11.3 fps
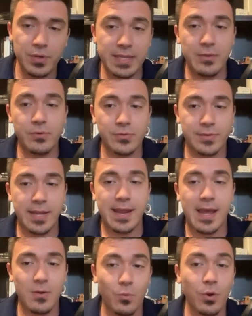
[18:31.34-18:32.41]
that you understand
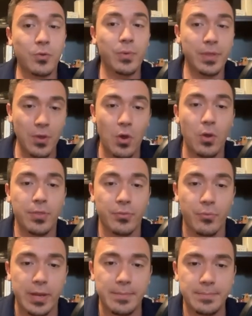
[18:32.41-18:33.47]
how to work with all 3.